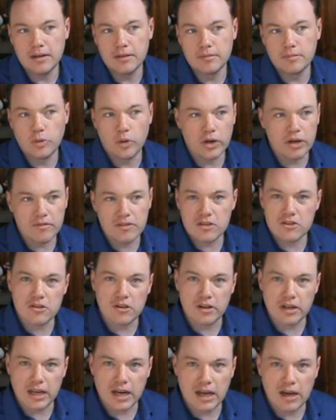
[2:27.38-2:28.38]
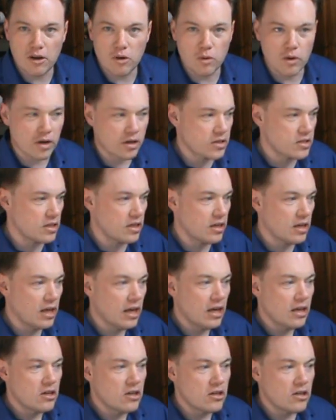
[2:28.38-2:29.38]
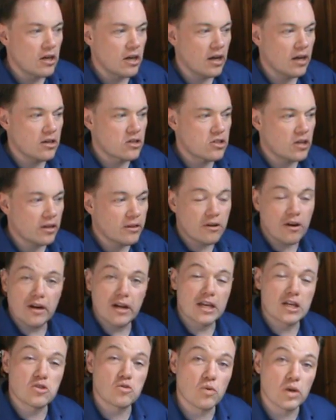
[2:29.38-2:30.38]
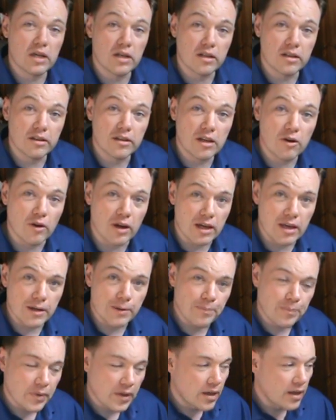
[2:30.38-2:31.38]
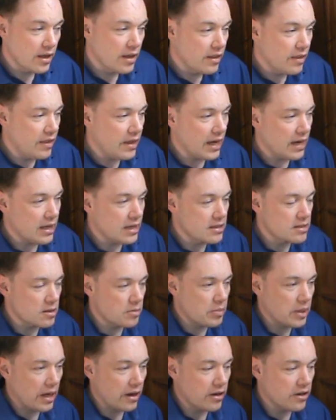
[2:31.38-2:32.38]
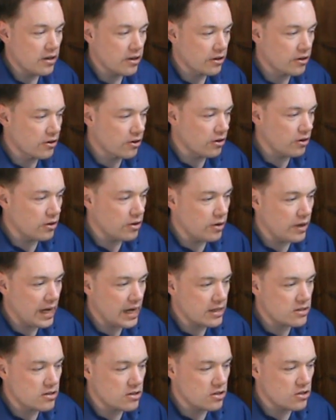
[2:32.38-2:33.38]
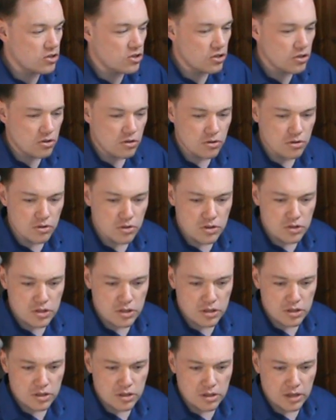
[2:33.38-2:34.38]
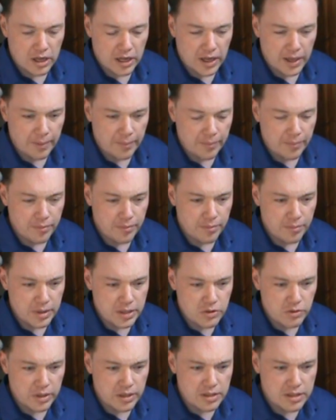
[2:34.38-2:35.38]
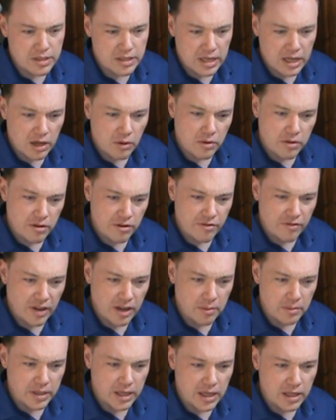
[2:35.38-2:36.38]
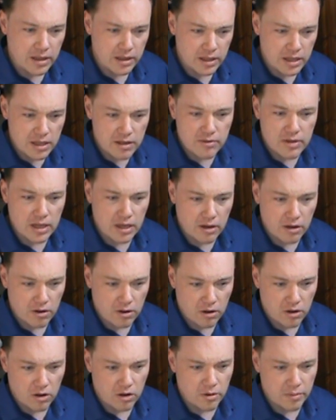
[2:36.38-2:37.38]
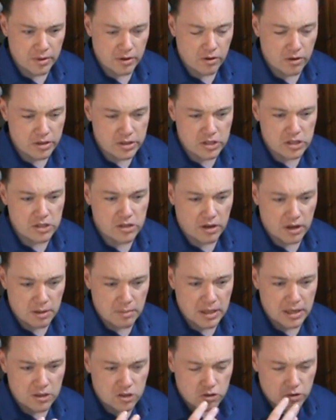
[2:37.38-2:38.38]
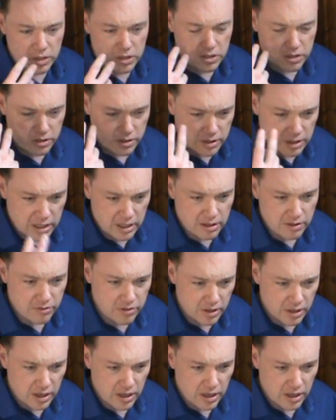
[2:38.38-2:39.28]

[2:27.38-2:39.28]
point of the song and how it works. And Sheldon Harnick has written a lyric that is about a young girl who has to choose between staying with her family and leaving her home. Of course, she's already made a choice to leave